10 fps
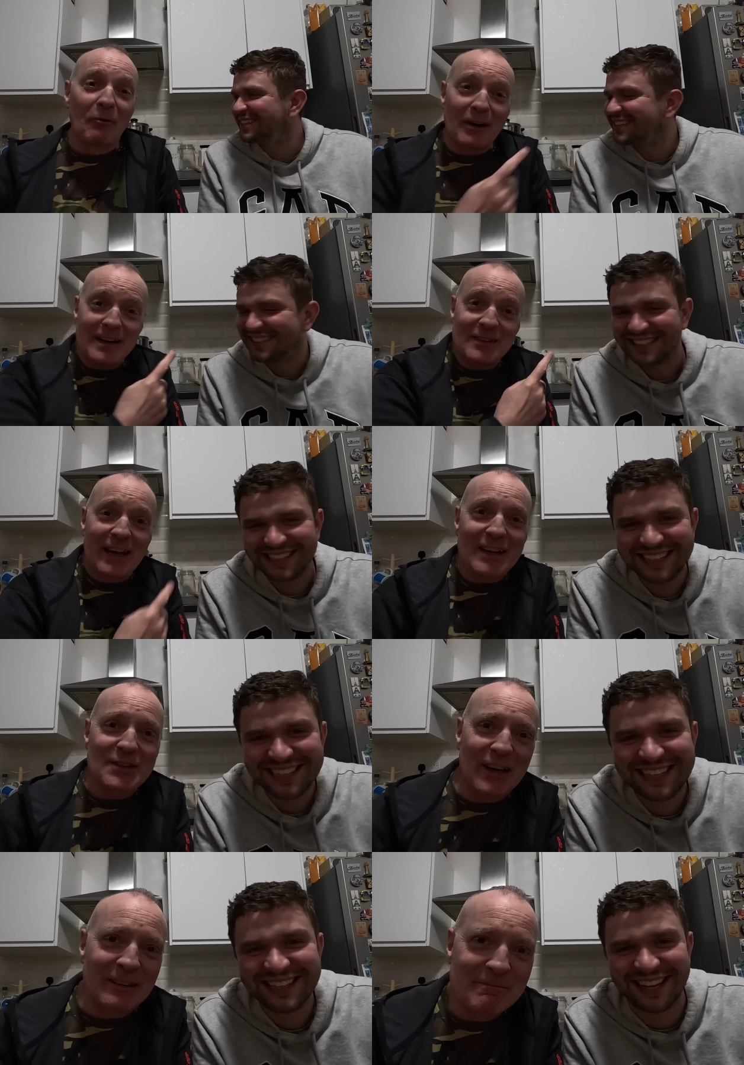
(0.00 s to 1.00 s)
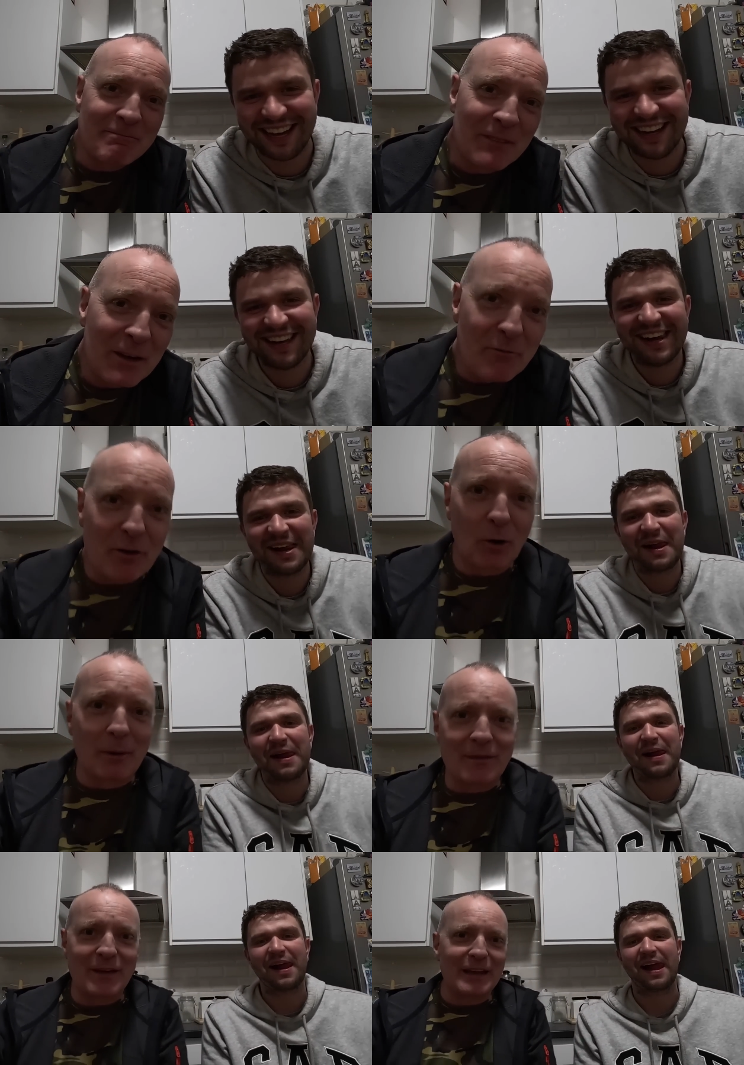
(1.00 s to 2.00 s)
Speaker 1: We're in his kitchen. Yeah.
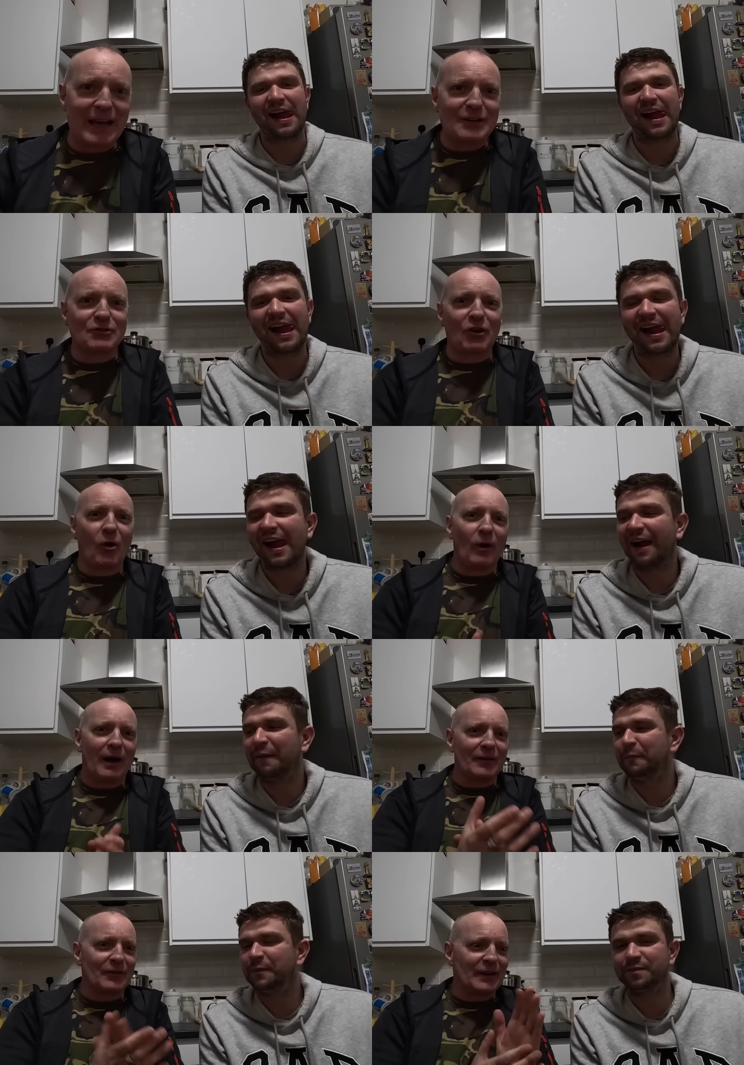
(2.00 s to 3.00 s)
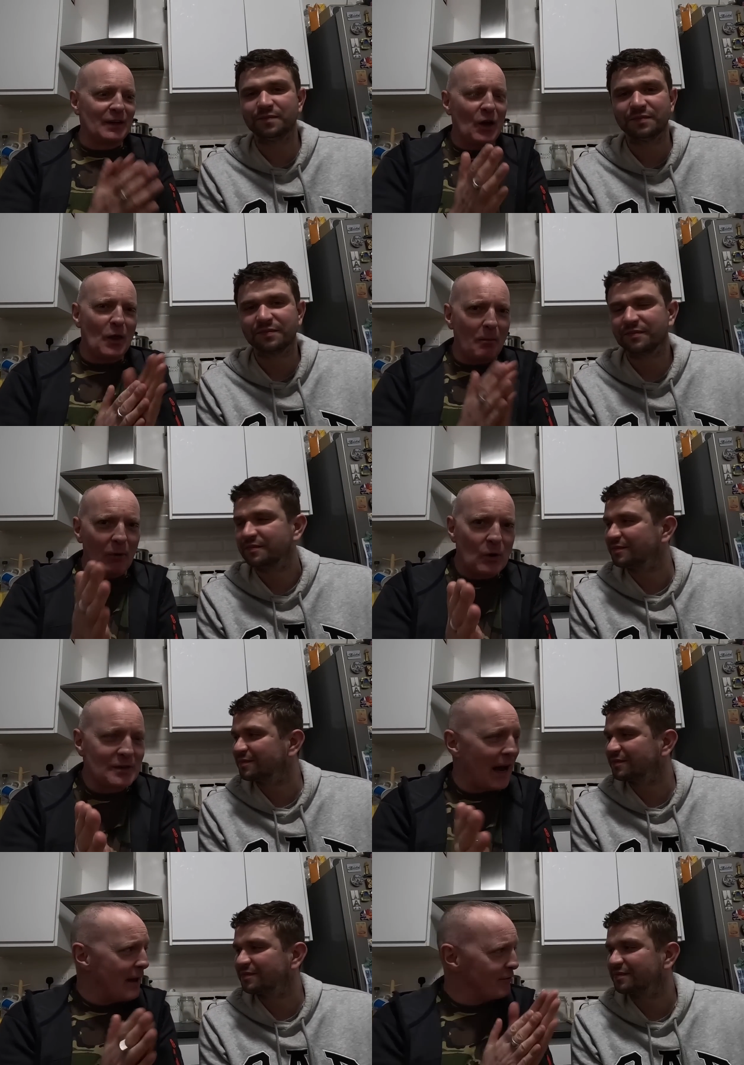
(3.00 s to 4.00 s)
Filming the intro and the uh, the brew
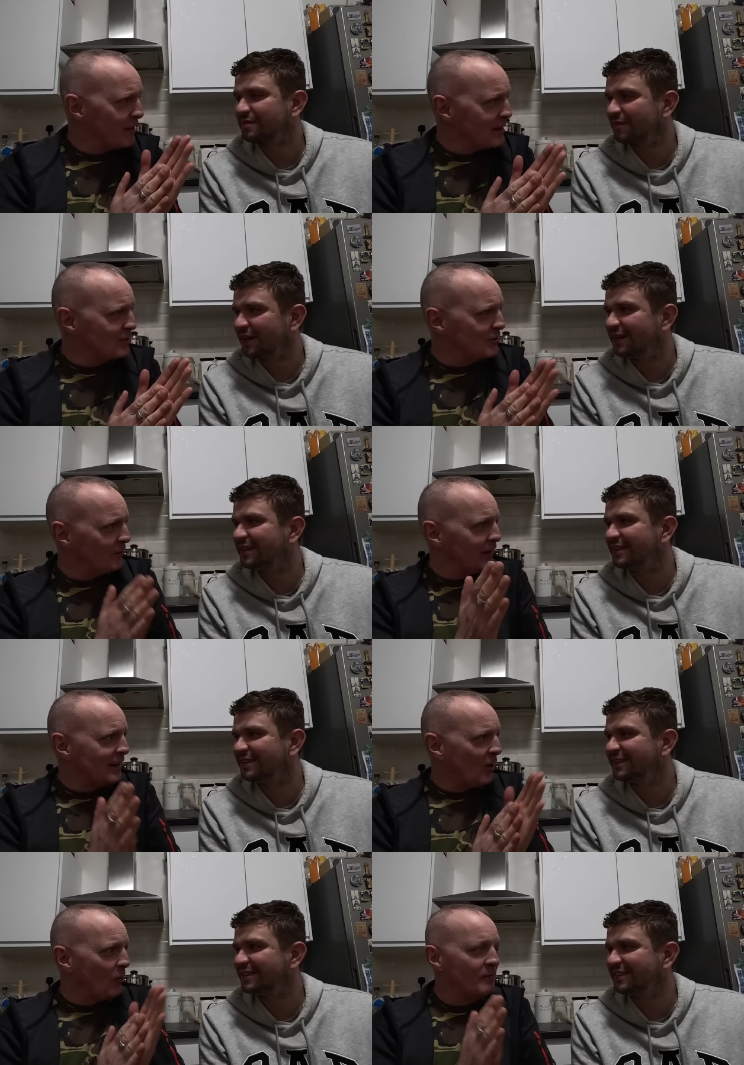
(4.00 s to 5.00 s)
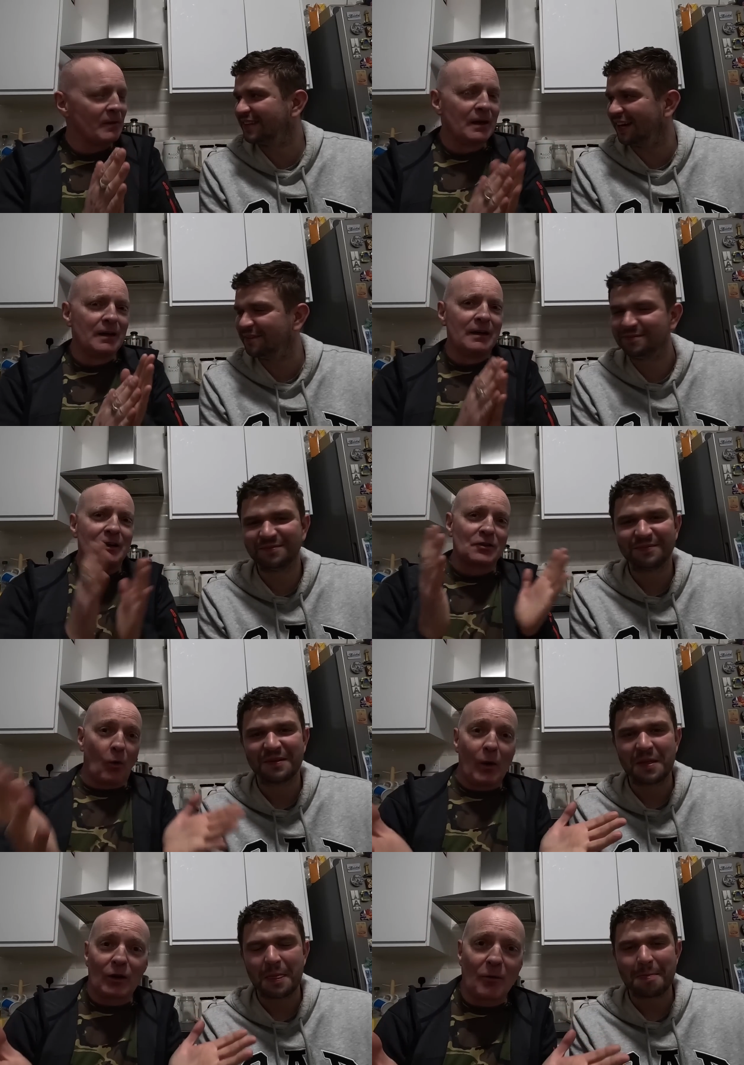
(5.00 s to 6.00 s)
time for this video. Yeah. So
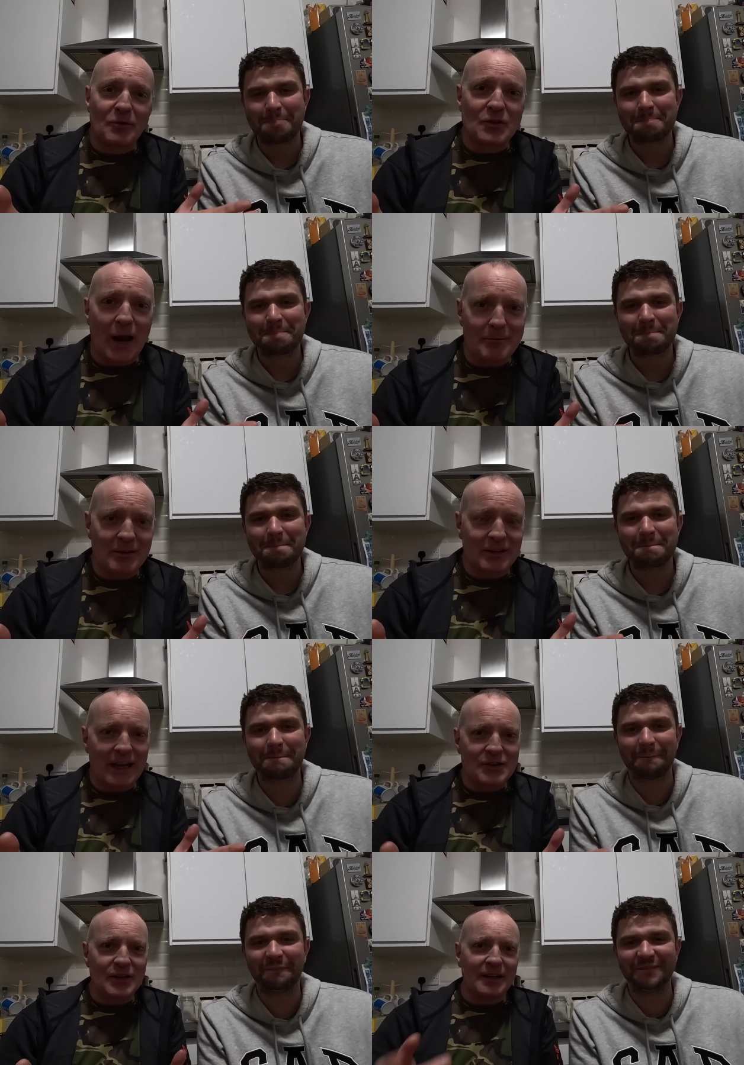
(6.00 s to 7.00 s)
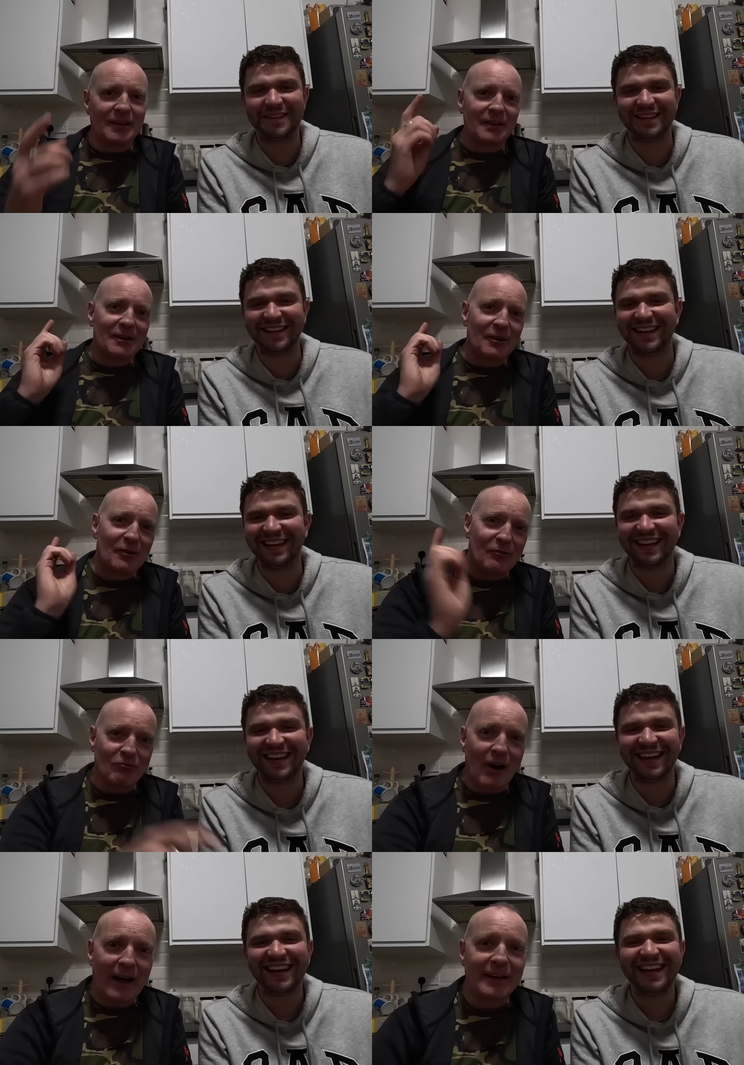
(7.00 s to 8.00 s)
welcome to James's kitchen.
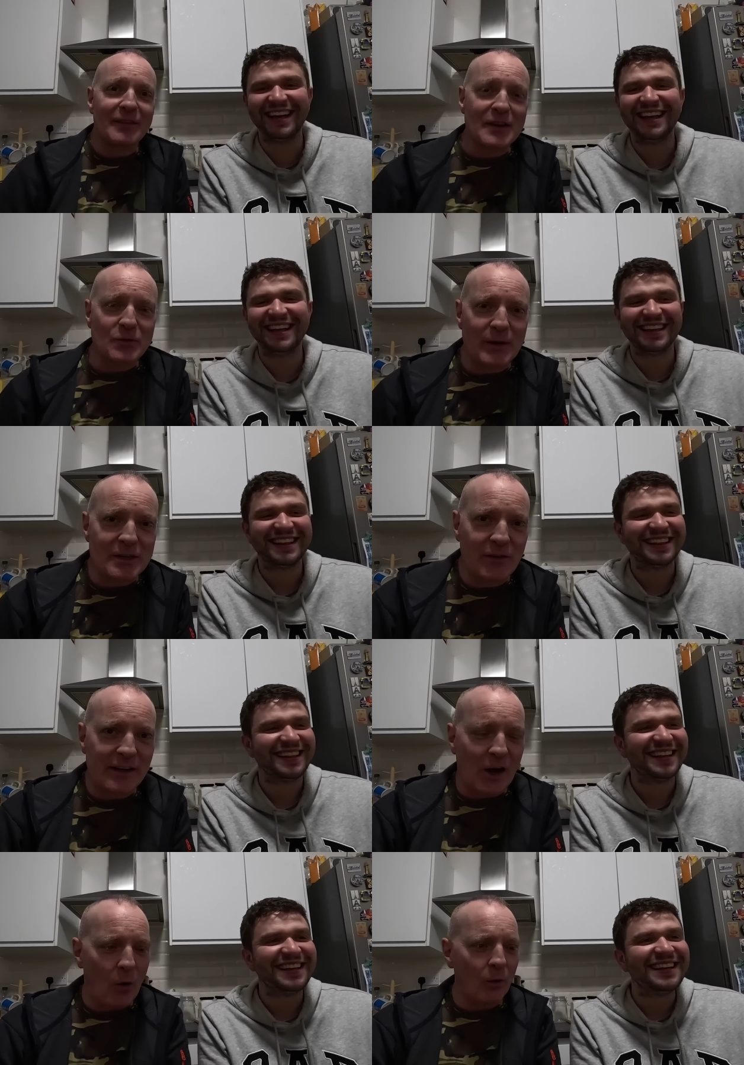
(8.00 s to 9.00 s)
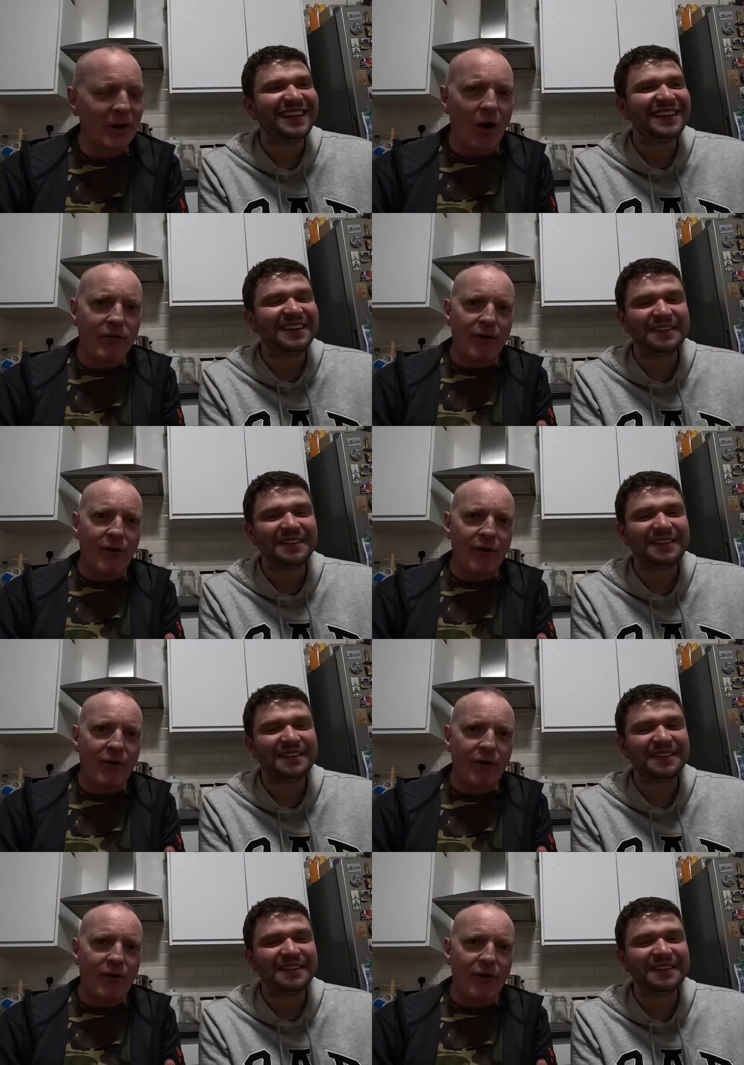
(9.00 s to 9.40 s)
Right, this week's video, we got a